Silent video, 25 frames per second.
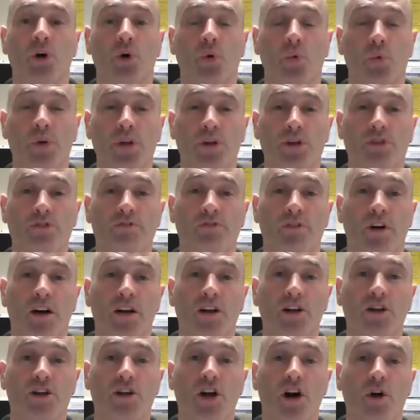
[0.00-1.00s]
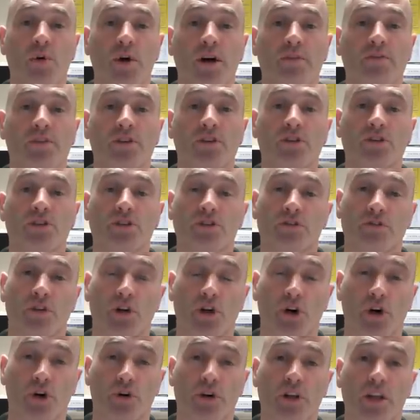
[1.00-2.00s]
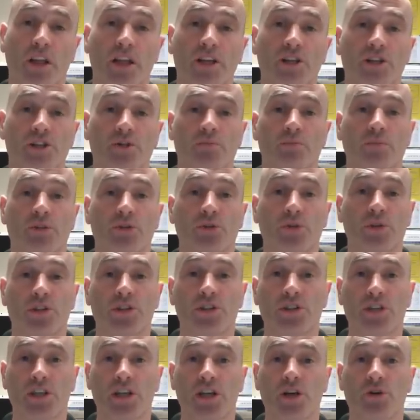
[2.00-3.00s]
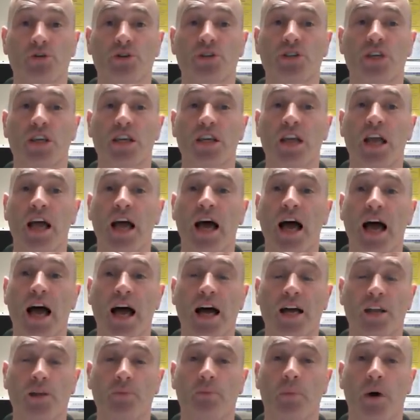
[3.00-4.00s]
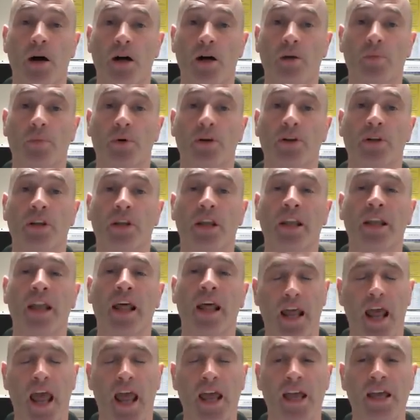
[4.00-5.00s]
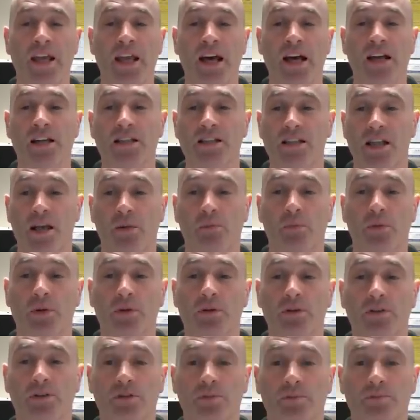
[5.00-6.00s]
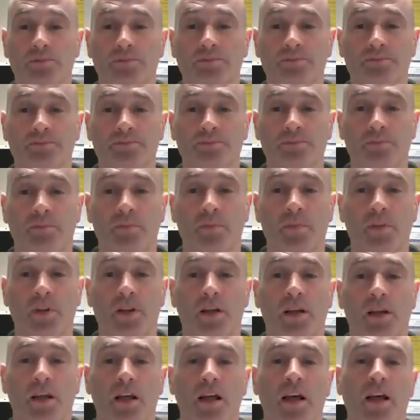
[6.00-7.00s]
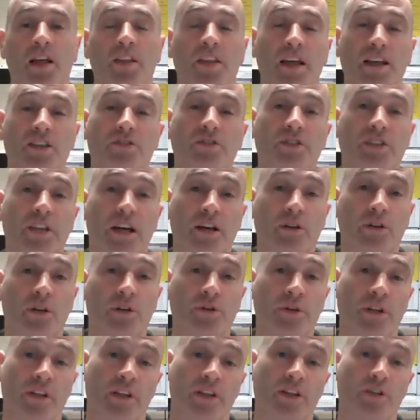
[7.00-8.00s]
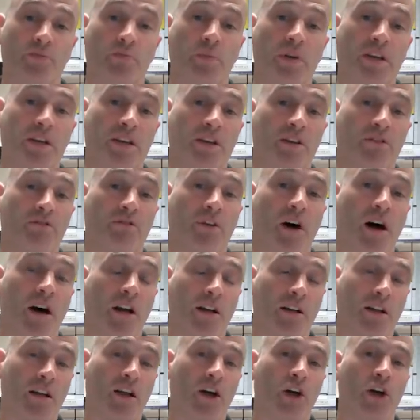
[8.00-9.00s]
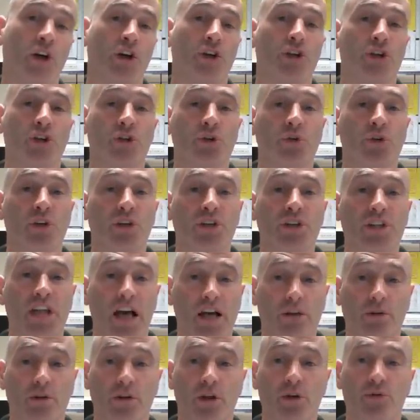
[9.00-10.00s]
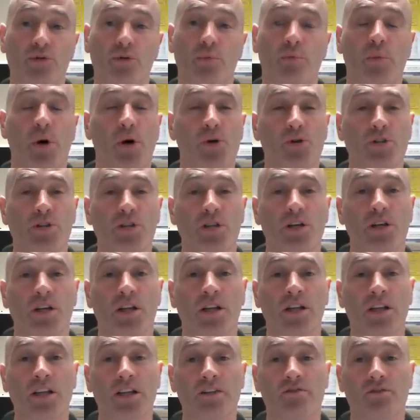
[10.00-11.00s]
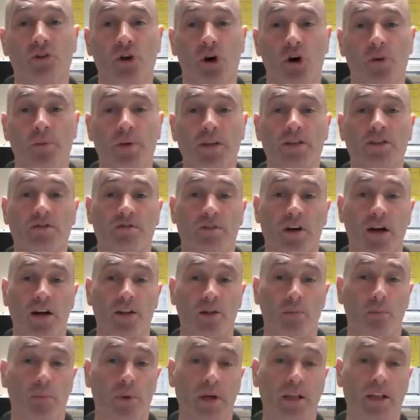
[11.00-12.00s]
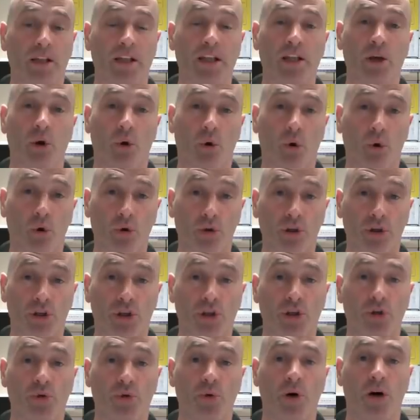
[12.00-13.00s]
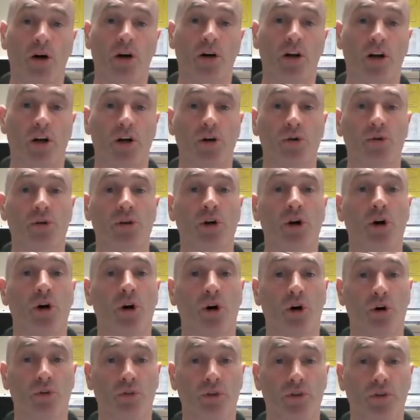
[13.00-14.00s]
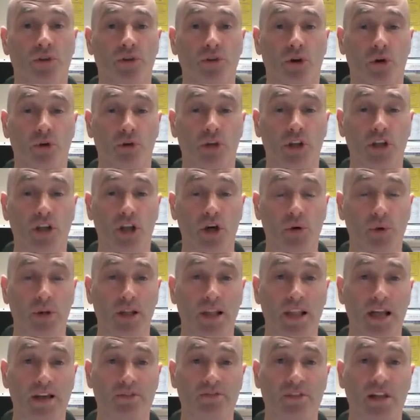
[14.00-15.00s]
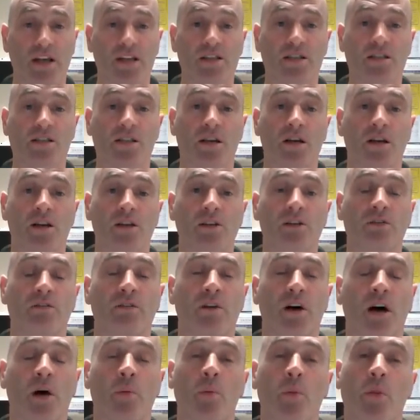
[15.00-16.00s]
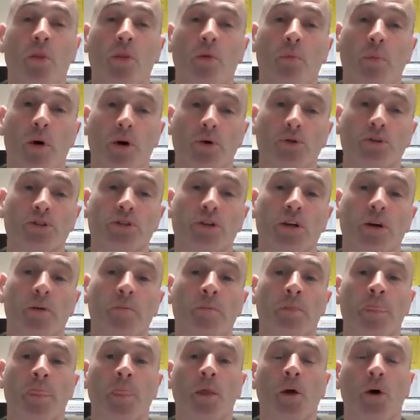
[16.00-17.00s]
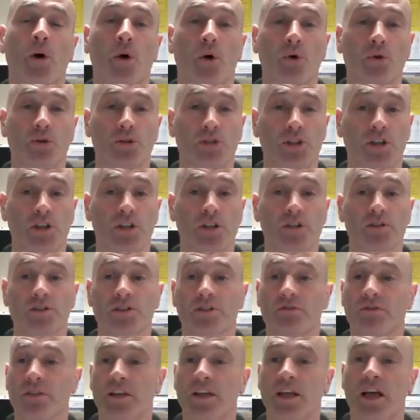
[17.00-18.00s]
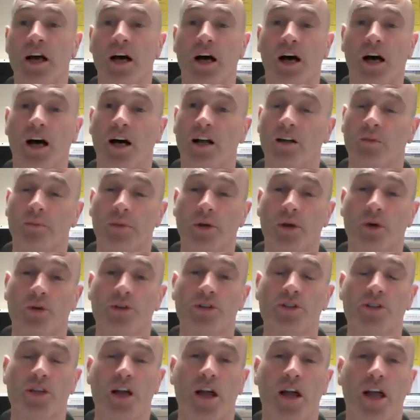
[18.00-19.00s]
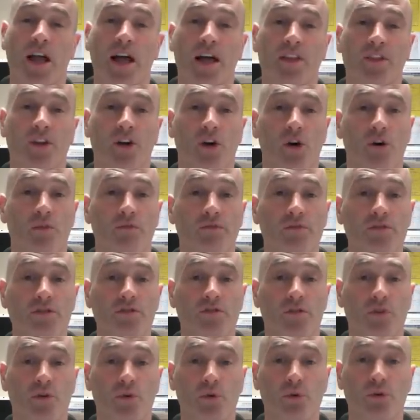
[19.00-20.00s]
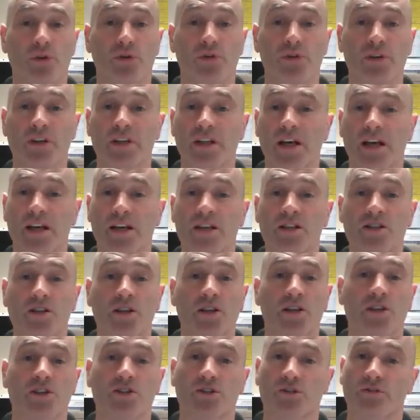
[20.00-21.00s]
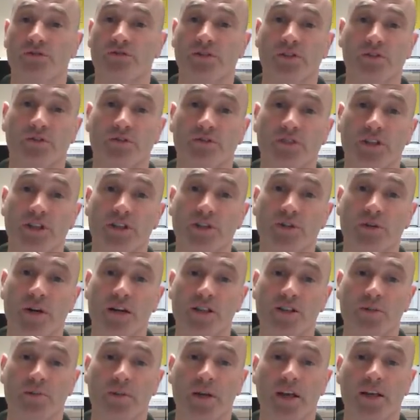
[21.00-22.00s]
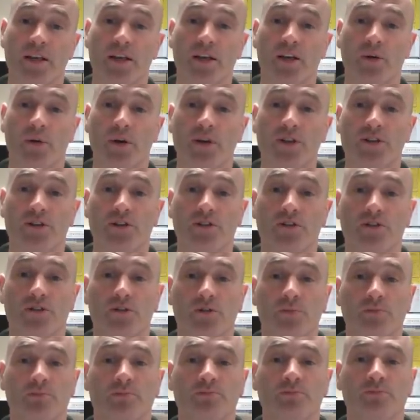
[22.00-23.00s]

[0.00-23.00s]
We could find no evidence of a correlation between TOC and bioburden in our samples. Thanks for downloading this media file. You can download the poster and leave comments via the bit.ly or the QR code on the lower left-hand side of the poster. Alternatively, I'll be on site at the conference for all 3 days, so feel free to ask me any questions.